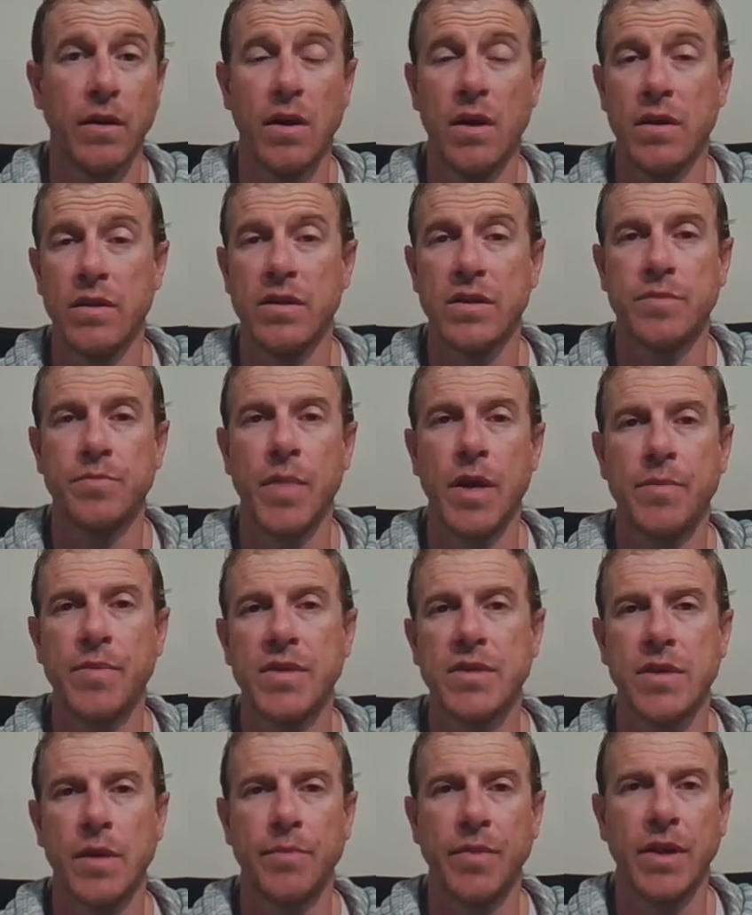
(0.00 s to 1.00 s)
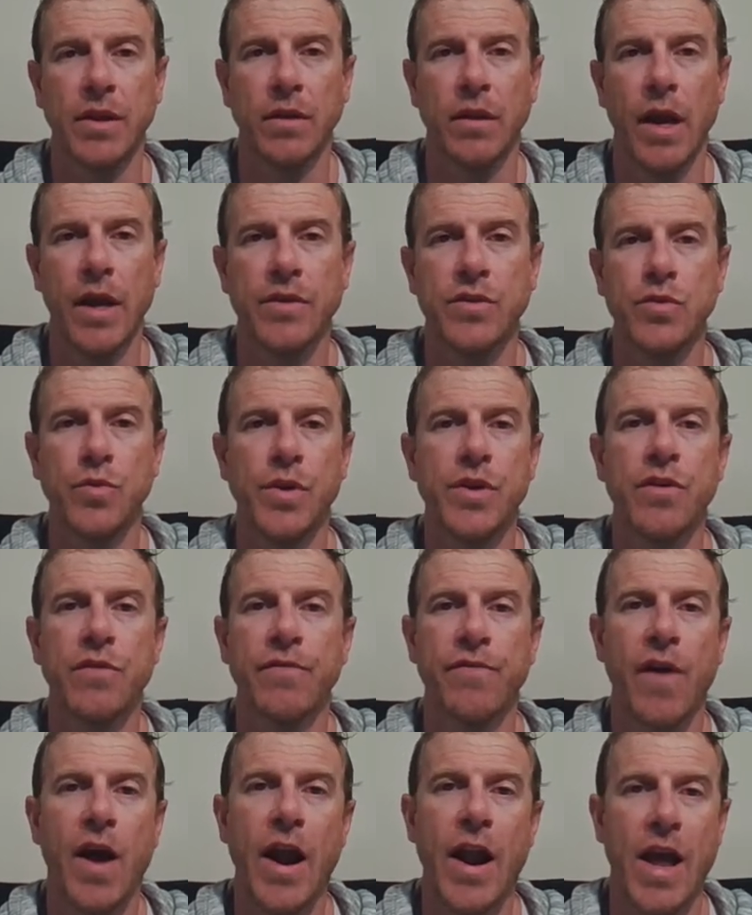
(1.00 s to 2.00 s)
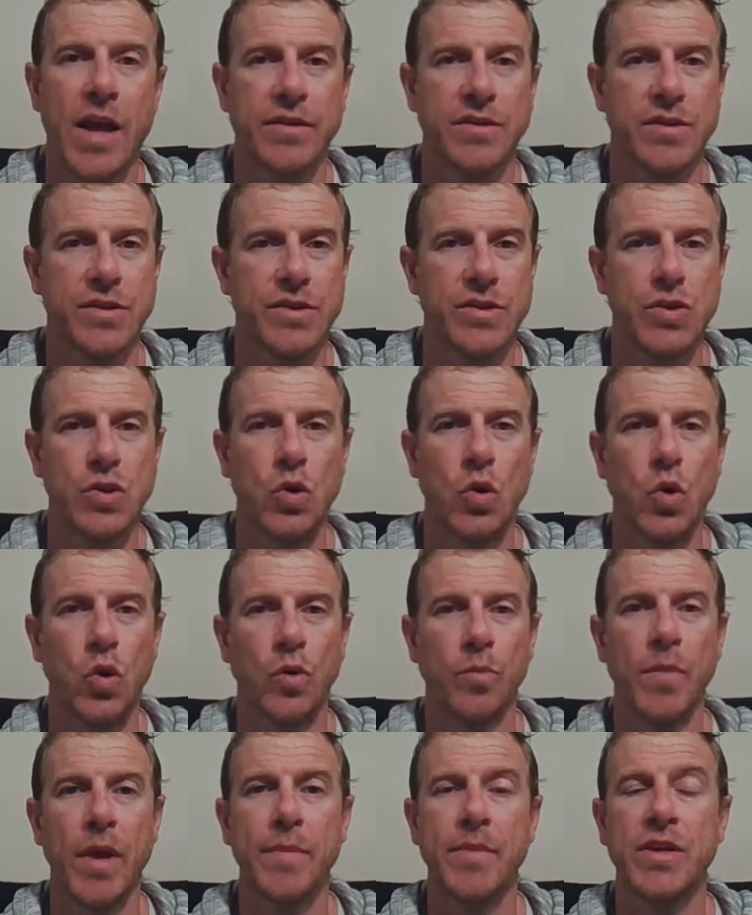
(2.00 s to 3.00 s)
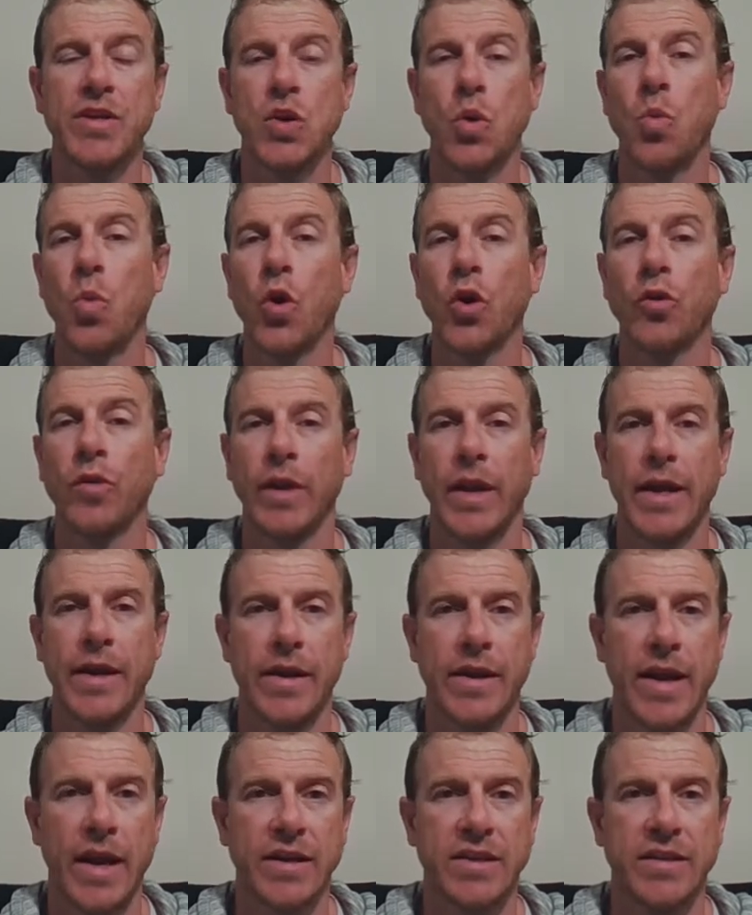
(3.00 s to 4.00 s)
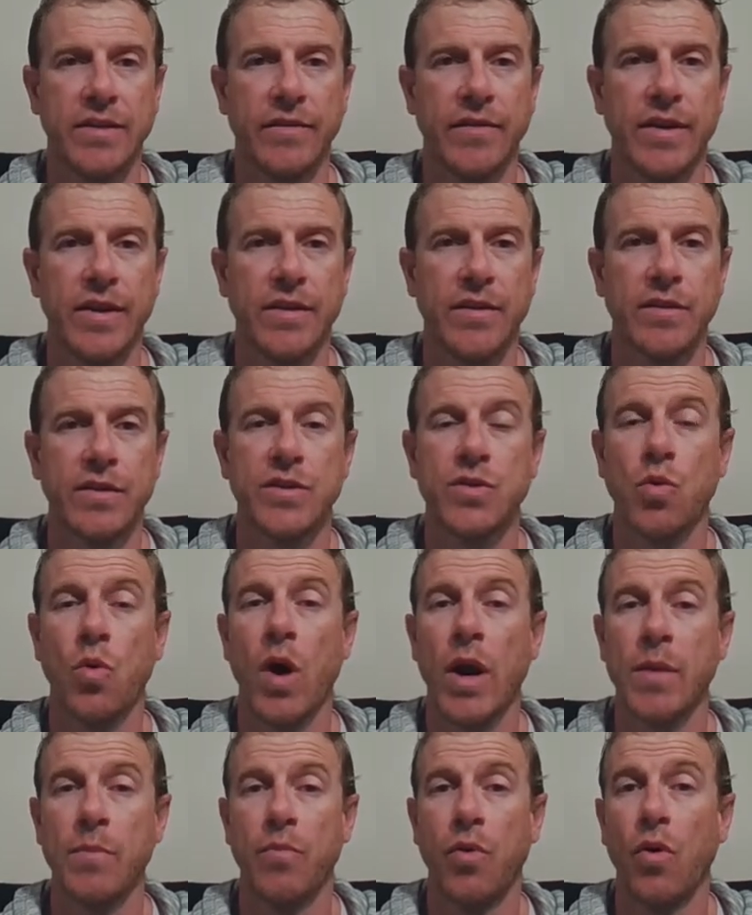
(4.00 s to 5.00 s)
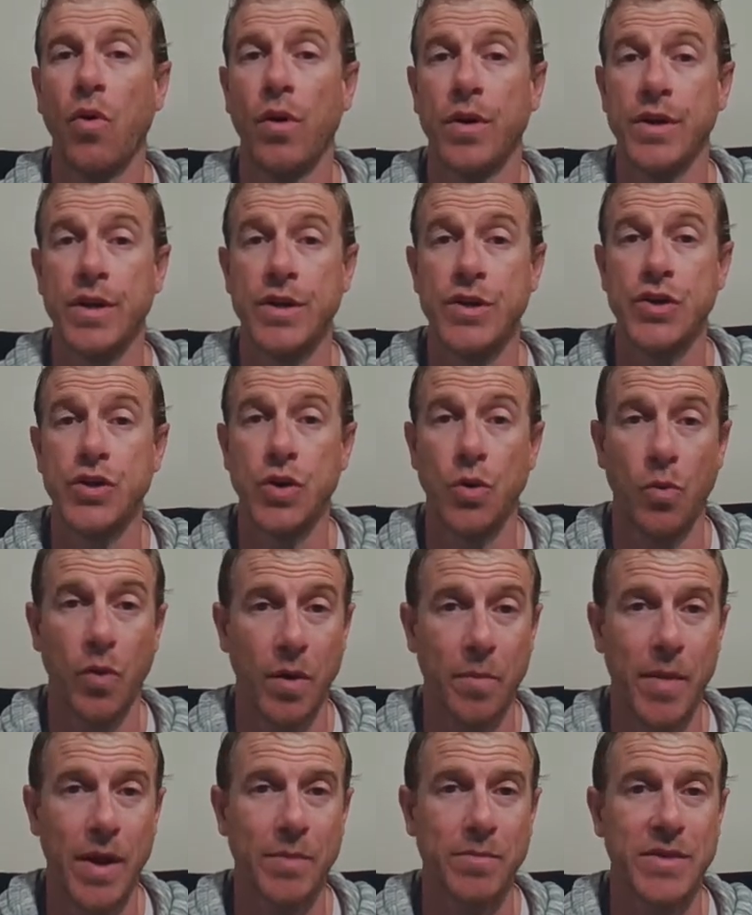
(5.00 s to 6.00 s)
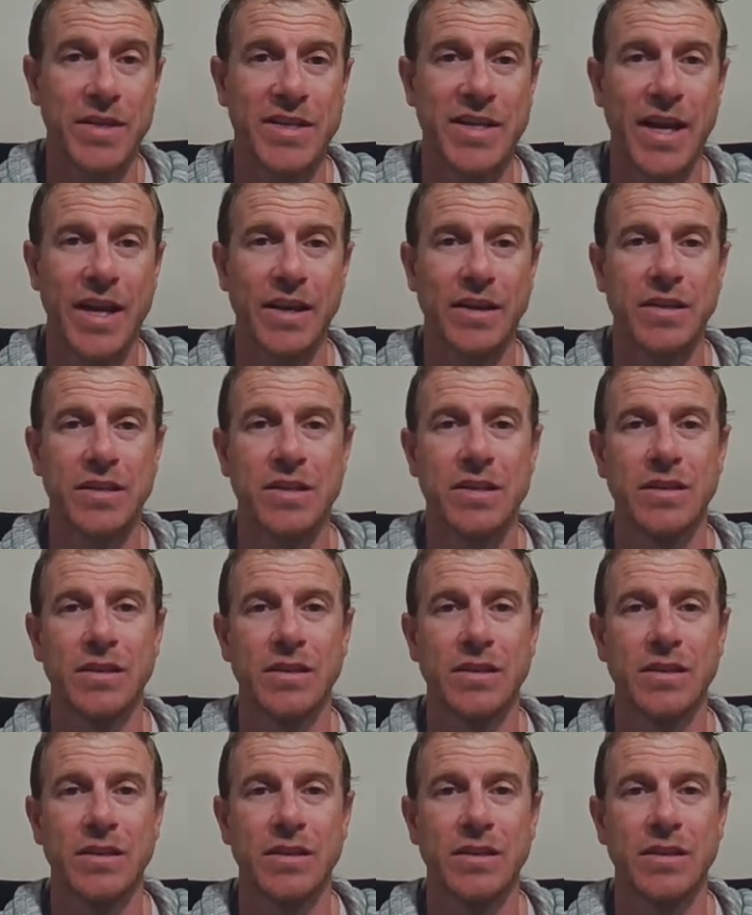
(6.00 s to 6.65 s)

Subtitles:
This may be something like doing your finances, or maybe it's a work-related activity that is quite important and you don't want to make mistakes.